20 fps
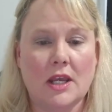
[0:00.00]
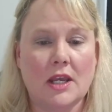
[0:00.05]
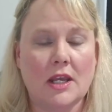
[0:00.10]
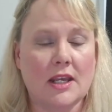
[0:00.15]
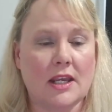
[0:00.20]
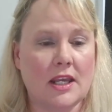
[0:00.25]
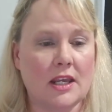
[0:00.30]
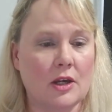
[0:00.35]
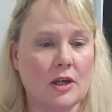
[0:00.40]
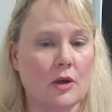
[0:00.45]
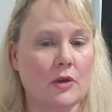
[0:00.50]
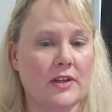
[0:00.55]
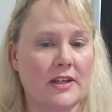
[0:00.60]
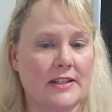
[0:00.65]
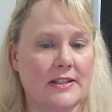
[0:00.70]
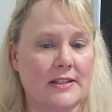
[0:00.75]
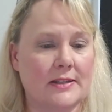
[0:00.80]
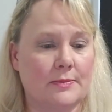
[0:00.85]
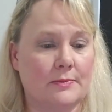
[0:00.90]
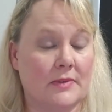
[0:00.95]
kill
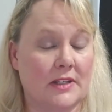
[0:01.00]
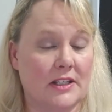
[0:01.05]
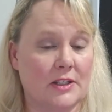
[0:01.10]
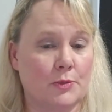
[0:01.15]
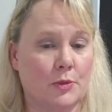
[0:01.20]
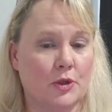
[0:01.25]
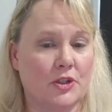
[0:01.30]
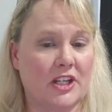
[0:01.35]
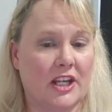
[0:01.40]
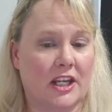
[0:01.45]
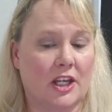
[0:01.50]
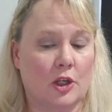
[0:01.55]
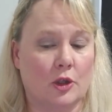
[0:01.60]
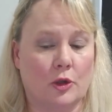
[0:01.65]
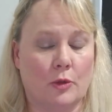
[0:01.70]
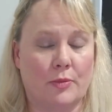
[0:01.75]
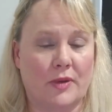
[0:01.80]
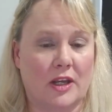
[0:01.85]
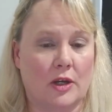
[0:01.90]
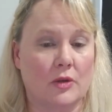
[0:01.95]
this
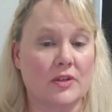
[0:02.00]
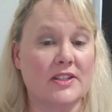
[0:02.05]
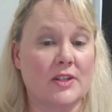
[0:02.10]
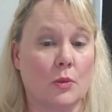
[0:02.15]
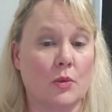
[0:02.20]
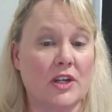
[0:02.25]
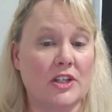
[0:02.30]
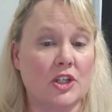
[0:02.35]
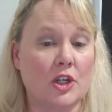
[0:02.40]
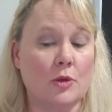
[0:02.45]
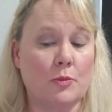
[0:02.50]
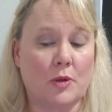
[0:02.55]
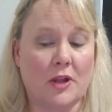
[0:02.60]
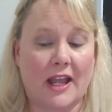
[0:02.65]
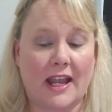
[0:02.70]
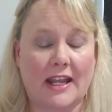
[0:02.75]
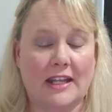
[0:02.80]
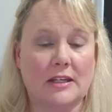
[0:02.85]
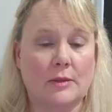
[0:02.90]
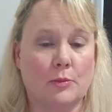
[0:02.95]
particular bill. So we do
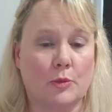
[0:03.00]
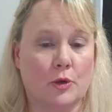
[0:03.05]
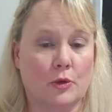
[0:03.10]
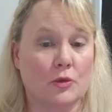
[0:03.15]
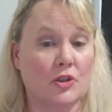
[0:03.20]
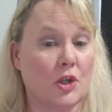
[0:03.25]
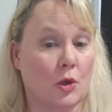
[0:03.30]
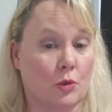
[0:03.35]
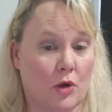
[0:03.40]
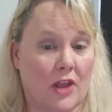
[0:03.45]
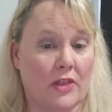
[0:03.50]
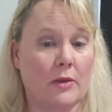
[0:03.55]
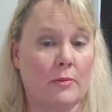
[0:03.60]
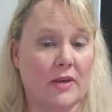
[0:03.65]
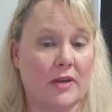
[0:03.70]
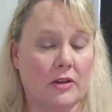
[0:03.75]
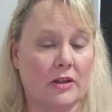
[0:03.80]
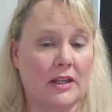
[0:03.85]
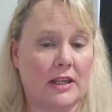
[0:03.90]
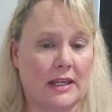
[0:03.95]
plan to run the
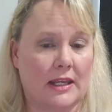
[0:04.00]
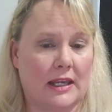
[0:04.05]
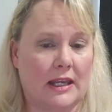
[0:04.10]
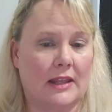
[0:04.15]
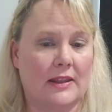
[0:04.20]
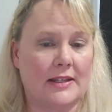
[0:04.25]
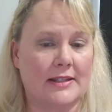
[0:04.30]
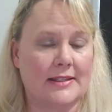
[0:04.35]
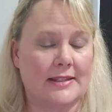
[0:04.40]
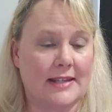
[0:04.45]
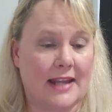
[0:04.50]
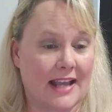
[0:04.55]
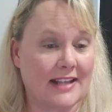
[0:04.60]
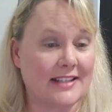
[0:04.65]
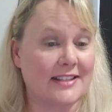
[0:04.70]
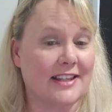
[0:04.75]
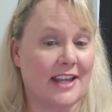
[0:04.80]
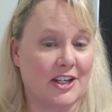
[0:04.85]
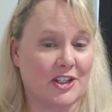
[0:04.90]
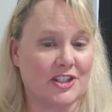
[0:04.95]
bill again this
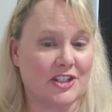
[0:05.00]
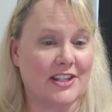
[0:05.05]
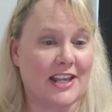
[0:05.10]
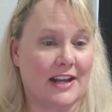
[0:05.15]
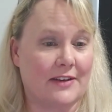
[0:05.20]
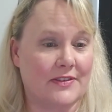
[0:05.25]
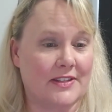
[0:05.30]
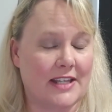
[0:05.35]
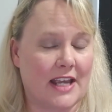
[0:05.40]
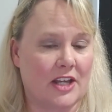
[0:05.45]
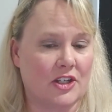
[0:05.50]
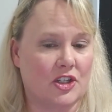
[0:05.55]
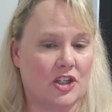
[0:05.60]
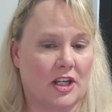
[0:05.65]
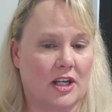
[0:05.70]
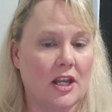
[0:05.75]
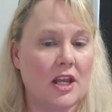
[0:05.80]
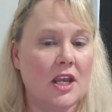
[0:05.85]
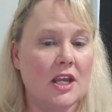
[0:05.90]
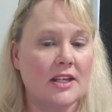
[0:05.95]
next legislative
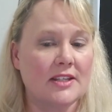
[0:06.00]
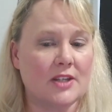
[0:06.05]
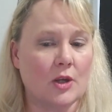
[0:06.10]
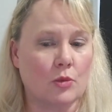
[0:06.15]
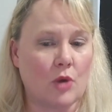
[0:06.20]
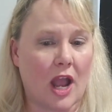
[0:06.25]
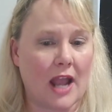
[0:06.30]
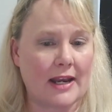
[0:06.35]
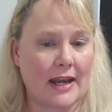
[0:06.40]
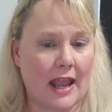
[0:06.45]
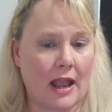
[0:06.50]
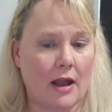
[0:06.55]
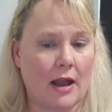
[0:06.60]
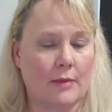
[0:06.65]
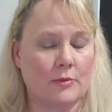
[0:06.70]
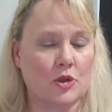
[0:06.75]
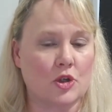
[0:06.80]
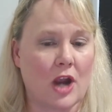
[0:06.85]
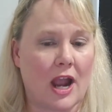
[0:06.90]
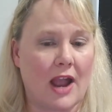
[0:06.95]
session. So right now
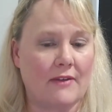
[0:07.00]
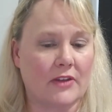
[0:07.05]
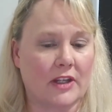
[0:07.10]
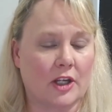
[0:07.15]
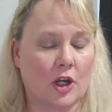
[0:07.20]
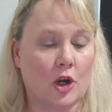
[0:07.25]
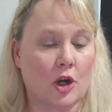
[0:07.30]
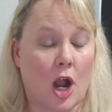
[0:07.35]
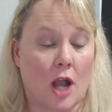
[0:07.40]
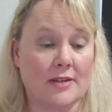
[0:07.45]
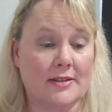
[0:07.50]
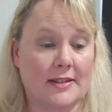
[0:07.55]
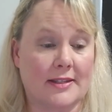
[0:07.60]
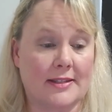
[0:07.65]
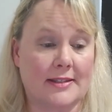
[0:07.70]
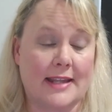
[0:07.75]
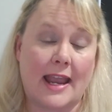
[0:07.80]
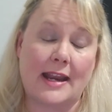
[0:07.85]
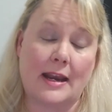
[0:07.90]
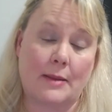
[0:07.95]
I'm traveling across the
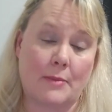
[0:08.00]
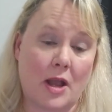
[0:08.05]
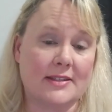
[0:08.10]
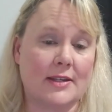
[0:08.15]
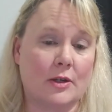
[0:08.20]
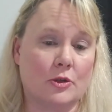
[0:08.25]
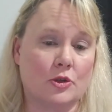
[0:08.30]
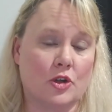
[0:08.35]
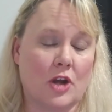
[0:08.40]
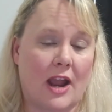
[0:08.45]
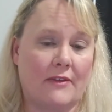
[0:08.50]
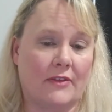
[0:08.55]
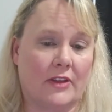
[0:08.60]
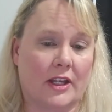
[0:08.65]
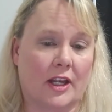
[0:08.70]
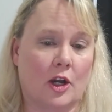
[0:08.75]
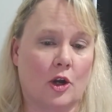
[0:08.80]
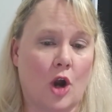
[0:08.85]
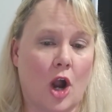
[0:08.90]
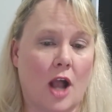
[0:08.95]
state. I'm also
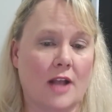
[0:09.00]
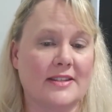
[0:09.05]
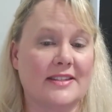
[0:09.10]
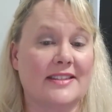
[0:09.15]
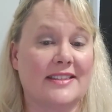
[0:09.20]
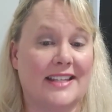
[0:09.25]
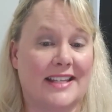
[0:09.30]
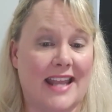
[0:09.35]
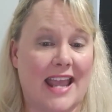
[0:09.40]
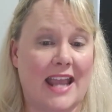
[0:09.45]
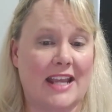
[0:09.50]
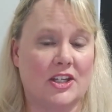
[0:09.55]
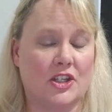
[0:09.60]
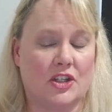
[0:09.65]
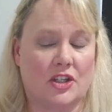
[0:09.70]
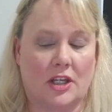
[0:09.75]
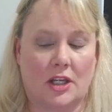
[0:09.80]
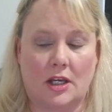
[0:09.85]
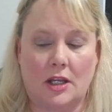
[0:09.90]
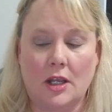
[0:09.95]
traveling across the
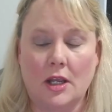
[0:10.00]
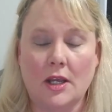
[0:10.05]
nation